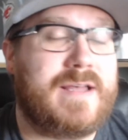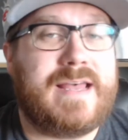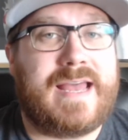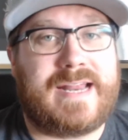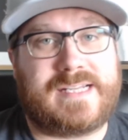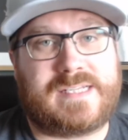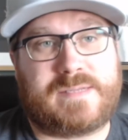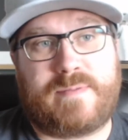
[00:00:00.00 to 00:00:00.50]

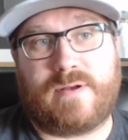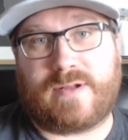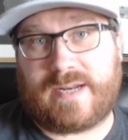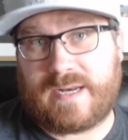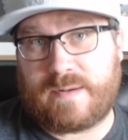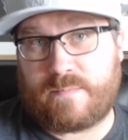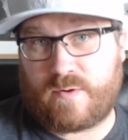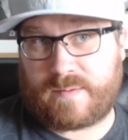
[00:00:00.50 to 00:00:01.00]
and his
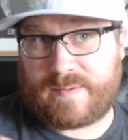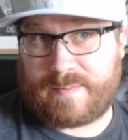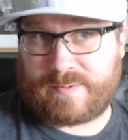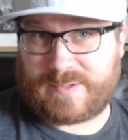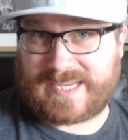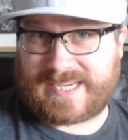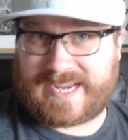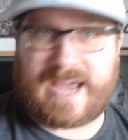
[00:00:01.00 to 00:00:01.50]
ability to bring
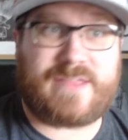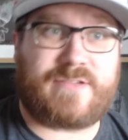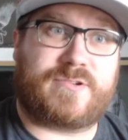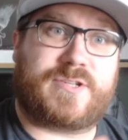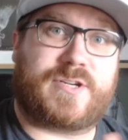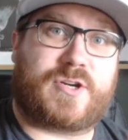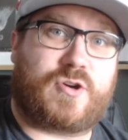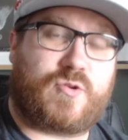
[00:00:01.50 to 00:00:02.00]
people together
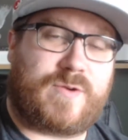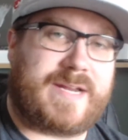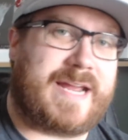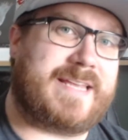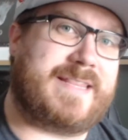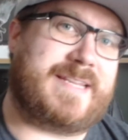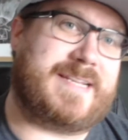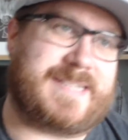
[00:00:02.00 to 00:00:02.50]
to
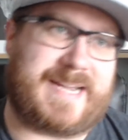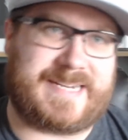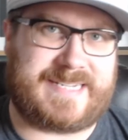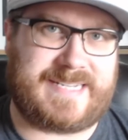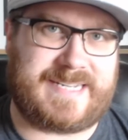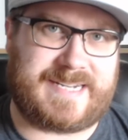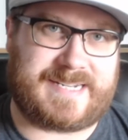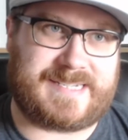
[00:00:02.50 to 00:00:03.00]
create these
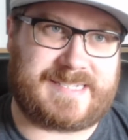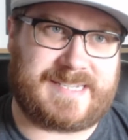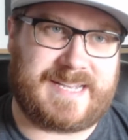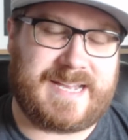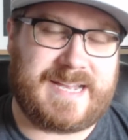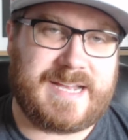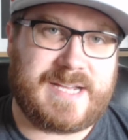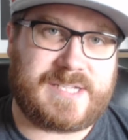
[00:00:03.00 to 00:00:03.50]
ideas.
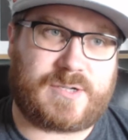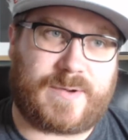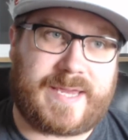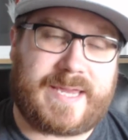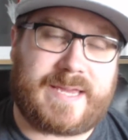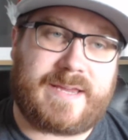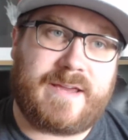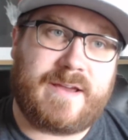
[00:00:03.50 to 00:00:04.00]
So
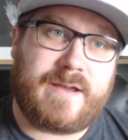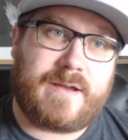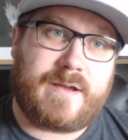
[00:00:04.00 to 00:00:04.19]
he